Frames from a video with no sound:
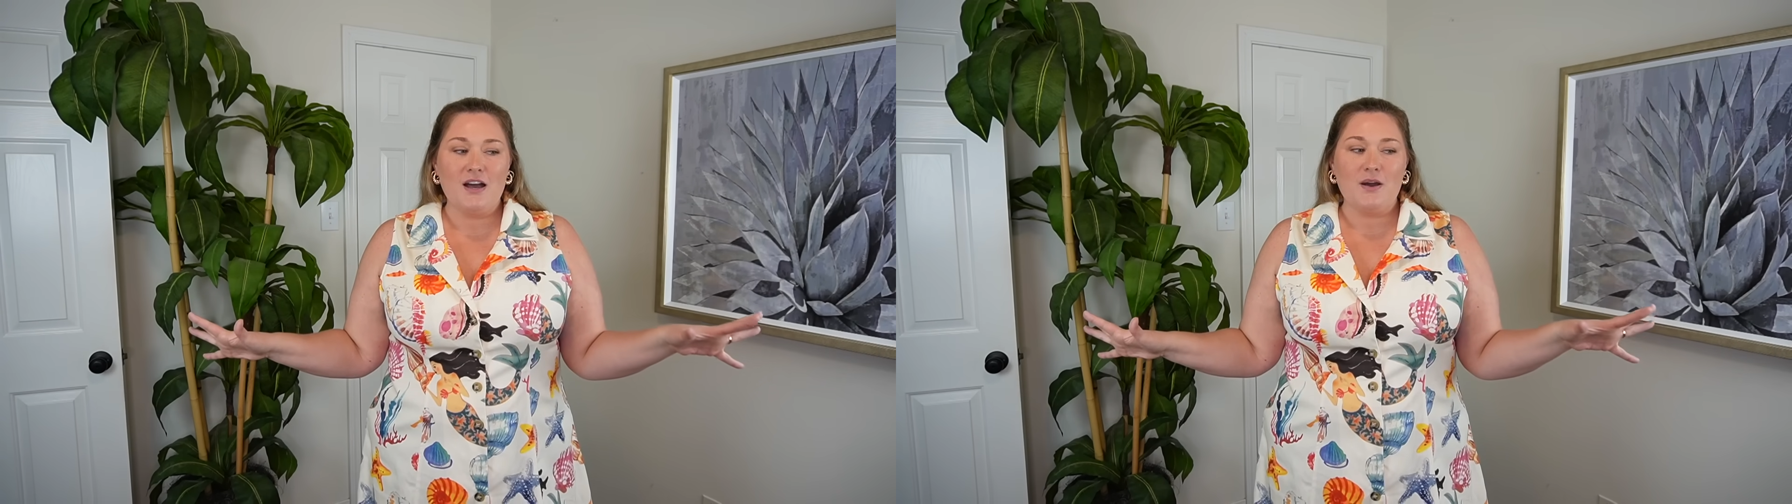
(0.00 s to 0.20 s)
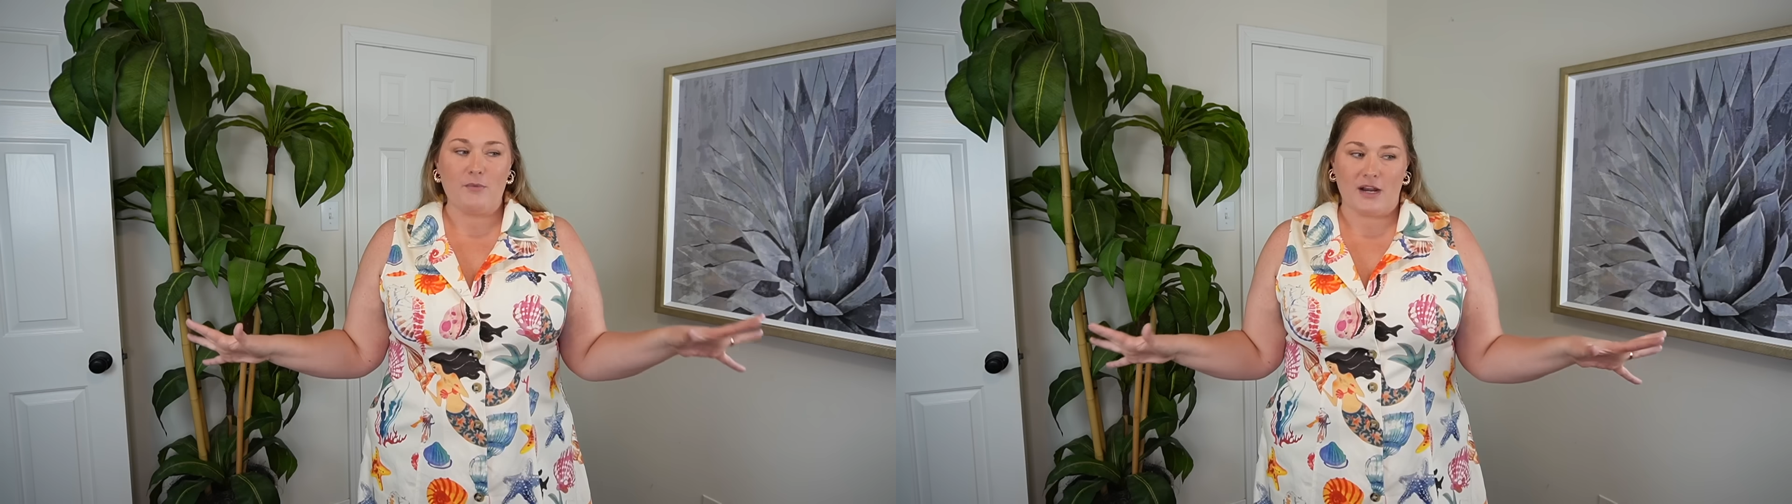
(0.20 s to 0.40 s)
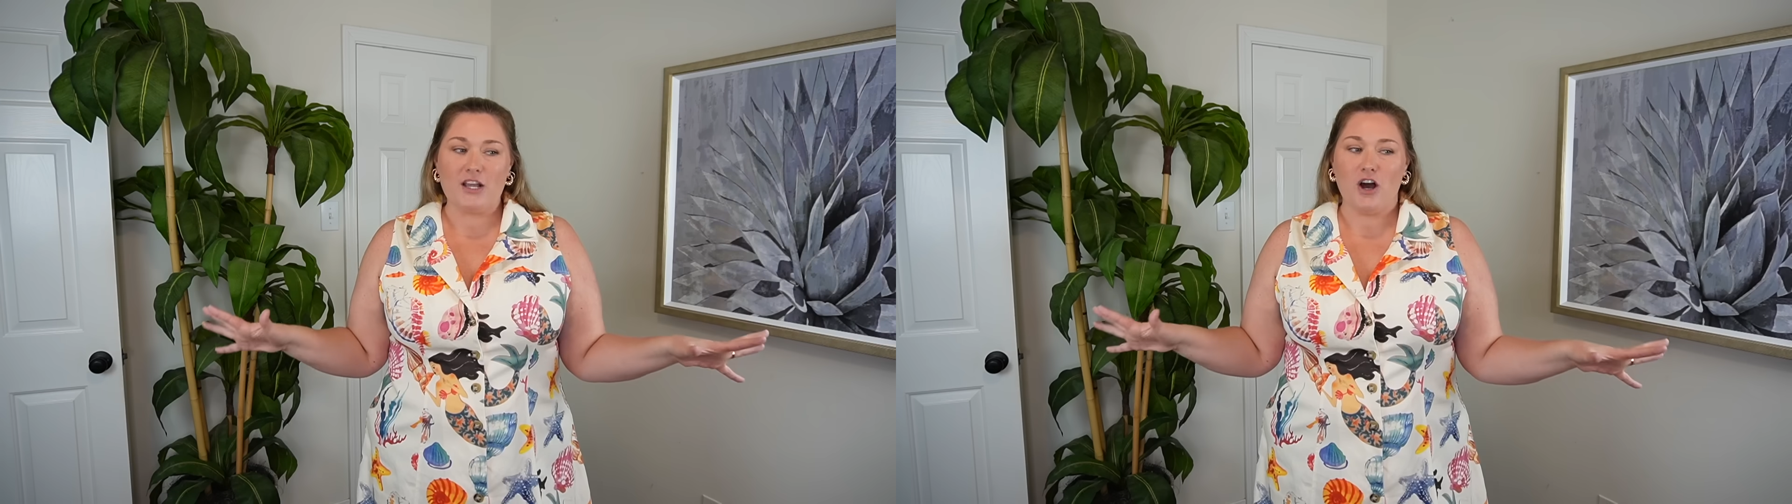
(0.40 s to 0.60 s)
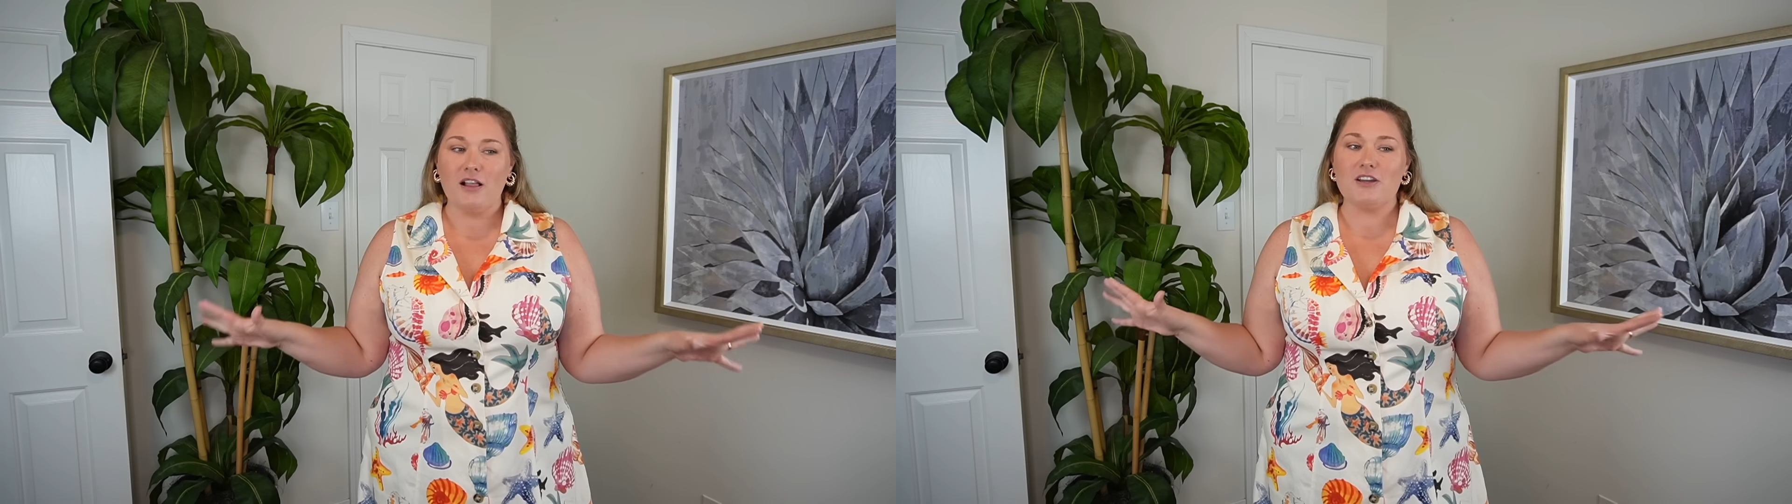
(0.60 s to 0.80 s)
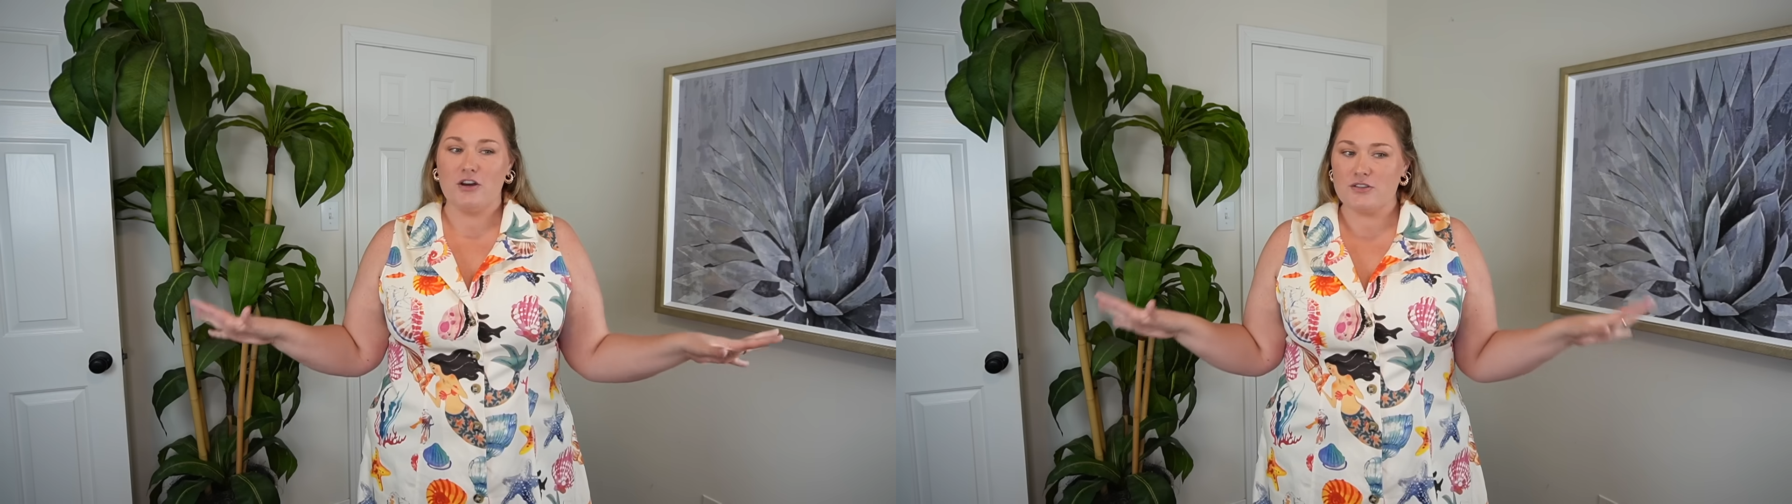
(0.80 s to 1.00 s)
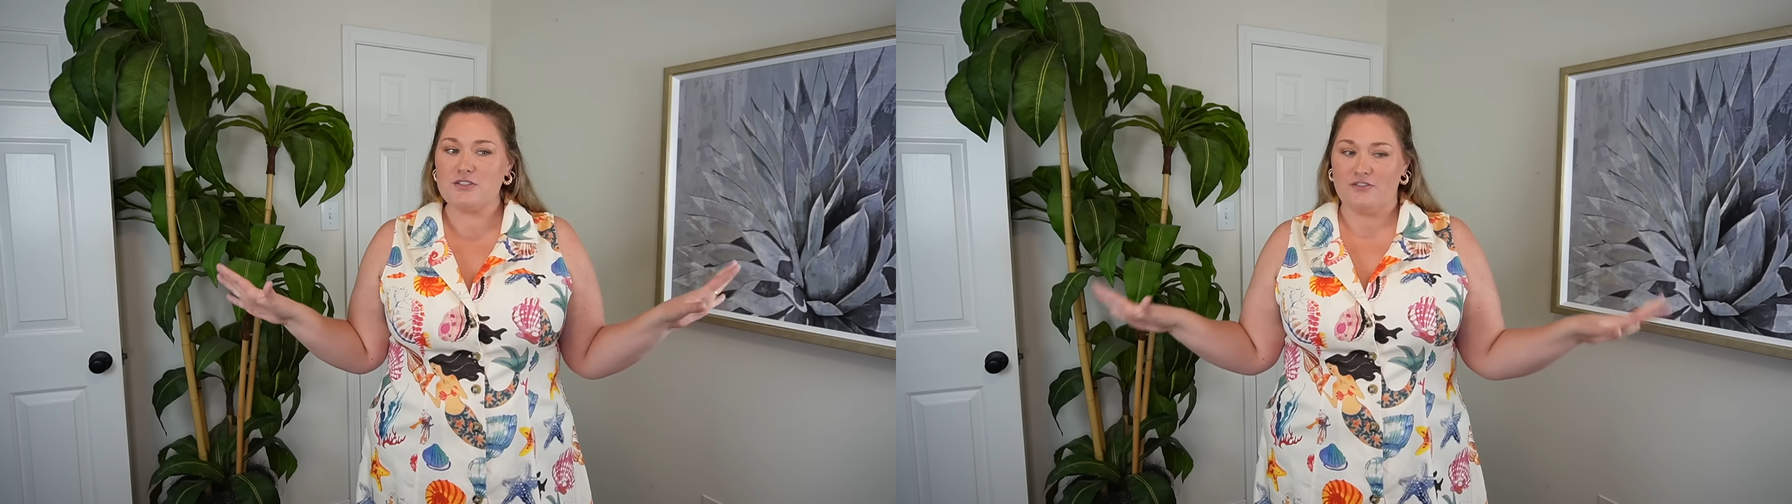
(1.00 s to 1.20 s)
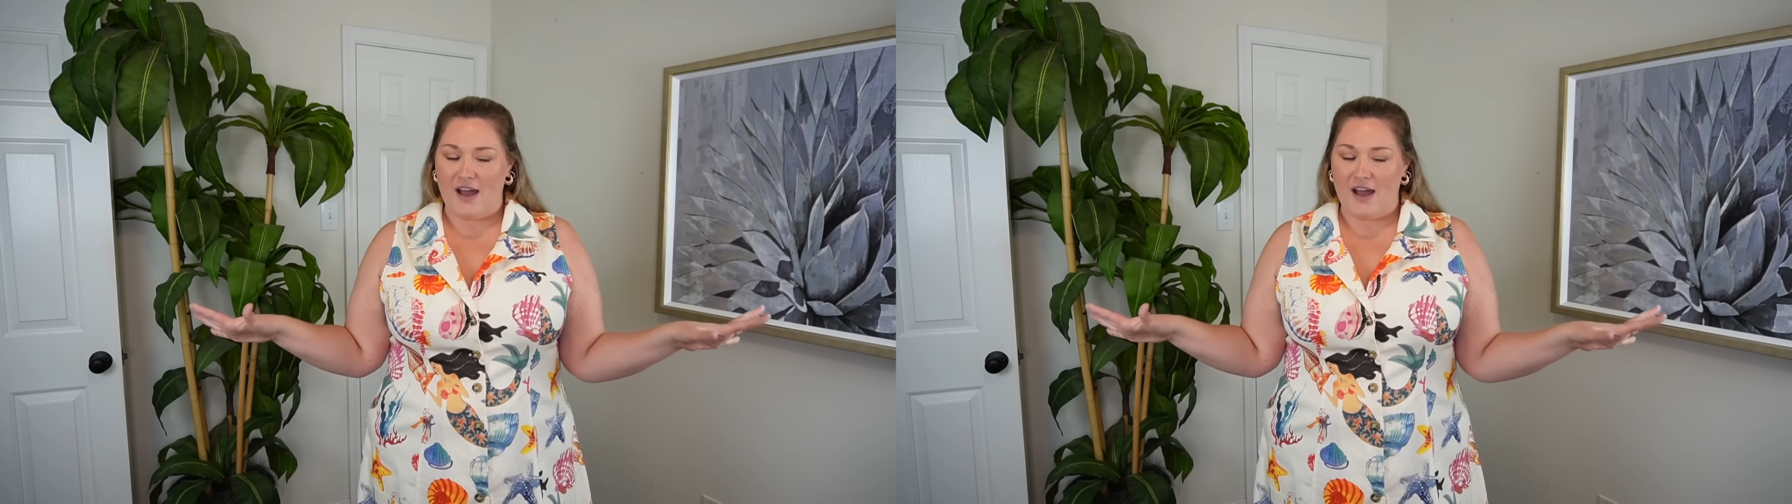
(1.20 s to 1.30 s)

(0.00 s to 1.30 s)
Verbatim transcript: And we're gonna call it coastal